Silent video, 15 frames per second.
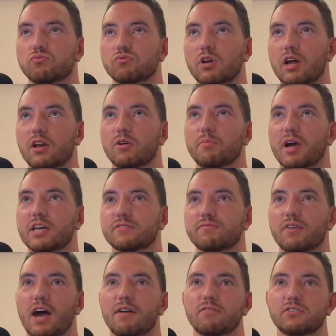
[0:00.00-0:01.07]
I don't know, past
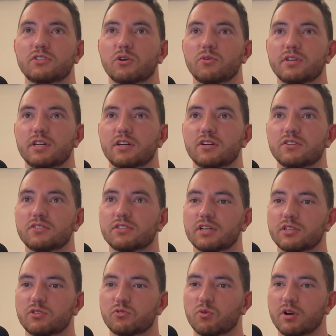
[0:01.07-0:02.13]
5 or so years.
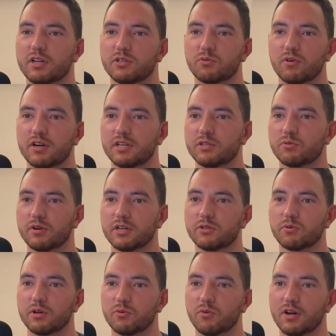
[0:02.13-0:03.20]
Like 2020,
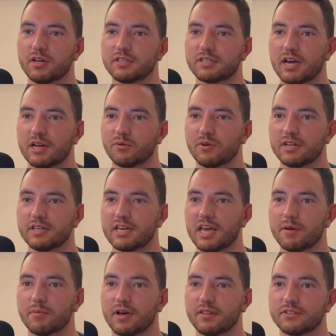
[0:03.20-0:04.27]
2021 is kind of when he
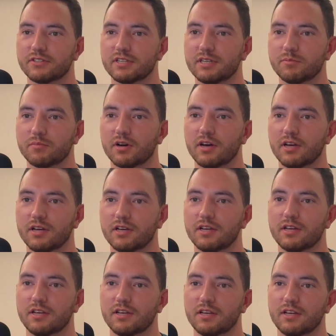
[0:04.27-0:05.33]
came on the scene. But
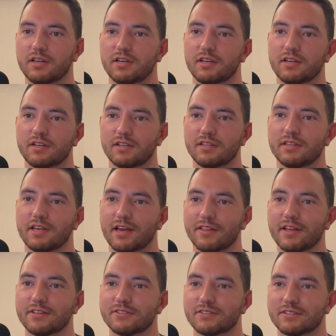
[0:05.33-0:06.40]
yeah,
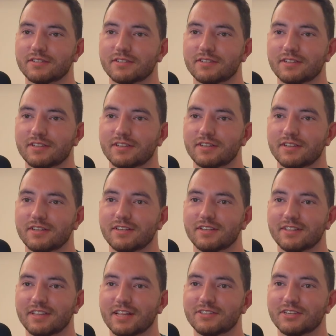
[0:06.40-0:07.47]

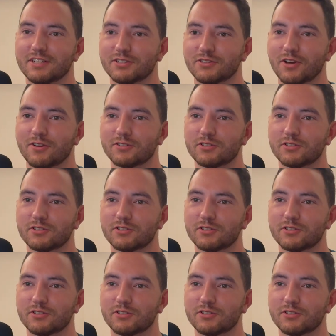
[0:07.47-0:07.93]
that's his song.